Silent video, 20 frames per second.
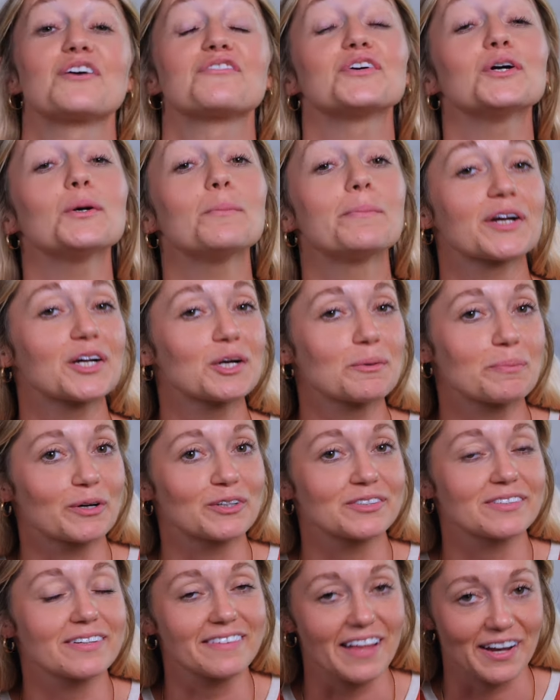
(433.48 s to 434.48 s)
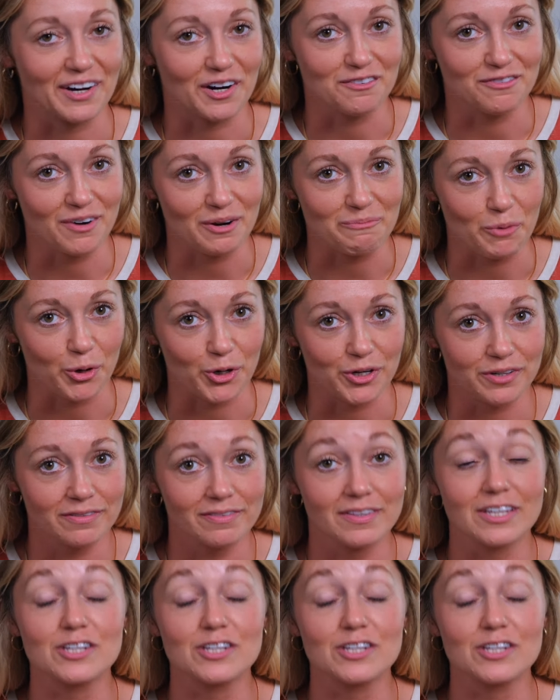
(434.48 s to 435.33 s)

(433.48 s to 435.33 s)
if you're a bigger person like our friend Martin,